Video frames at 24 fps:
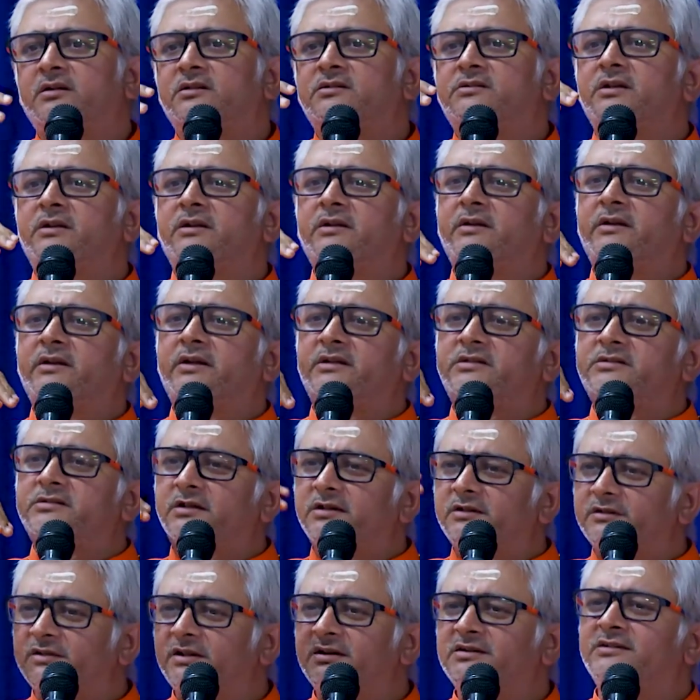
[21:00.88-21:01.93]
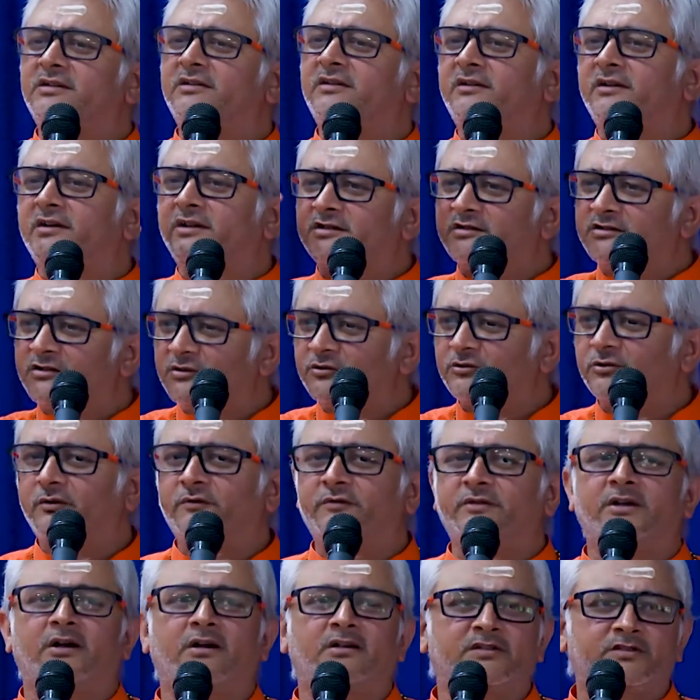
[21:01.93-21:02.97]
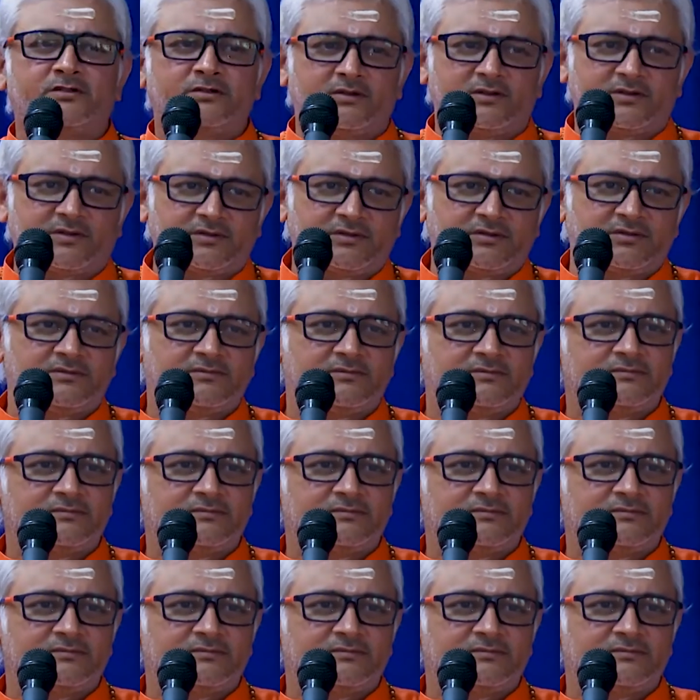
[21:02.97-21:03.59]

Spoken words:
generations and generations of youngsters.